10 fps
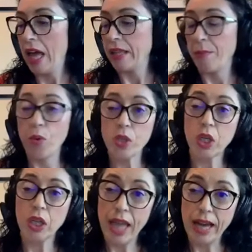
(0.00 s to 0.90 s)
The books
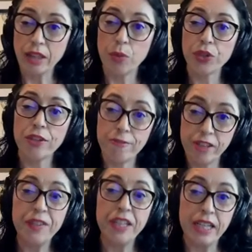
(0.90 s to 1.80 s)
collect more than
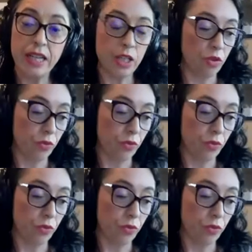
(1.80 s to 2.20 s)
50 years